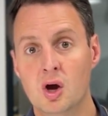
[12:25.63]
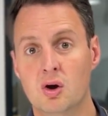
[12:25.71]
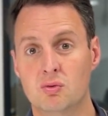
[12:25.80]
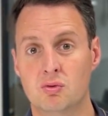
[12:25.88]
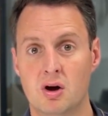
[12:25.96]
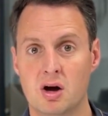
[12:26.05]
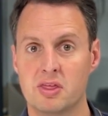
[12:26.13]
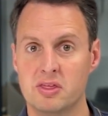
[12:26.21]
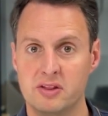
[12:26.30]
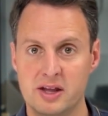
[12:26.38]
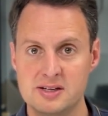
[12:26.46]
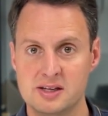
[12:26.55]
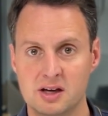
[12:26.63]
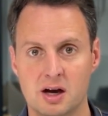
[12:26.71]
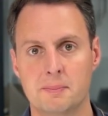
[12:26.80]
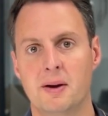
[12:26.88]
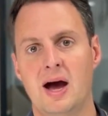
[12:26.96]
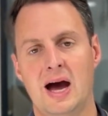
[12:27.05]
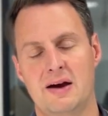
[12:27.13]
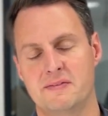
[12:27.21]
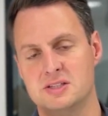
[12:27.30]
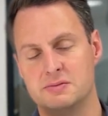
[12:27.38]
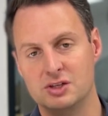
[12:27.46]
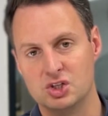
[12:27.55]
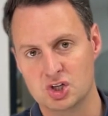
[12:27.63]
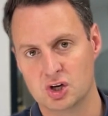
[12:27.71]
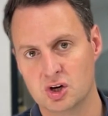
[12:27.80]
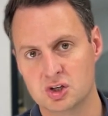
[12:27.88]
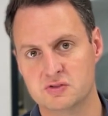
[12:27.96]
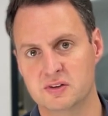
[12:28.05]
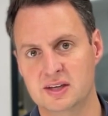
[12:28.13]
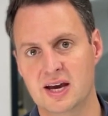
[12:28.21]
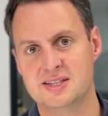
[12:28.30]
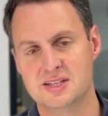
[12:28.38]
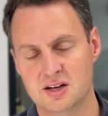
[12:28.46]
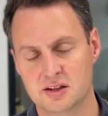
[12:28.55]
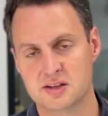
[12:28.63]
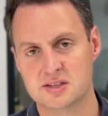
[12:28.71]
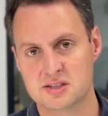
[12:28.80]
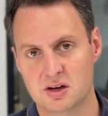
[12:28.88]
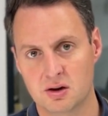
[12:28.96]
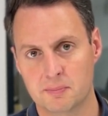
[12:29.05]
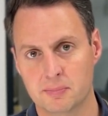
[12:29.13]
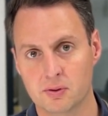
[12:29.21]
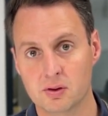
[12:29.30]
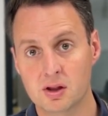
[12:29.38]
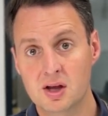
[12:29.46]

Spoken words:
rather than ending up having to be charged for yet another sample.